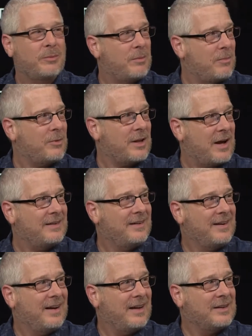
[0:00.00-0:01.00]
Remember mm-hmm. that
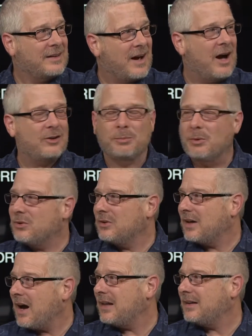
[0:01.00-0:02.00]
mm-hmm. in the mm-hmm. Gospels, the
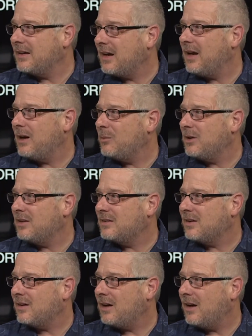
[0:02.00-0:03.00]
guy yeah. that came and he yeah,
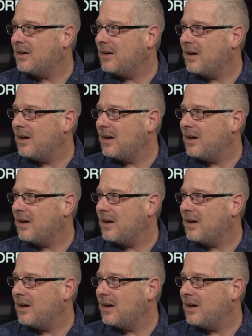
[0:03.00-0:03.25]
said, yeah.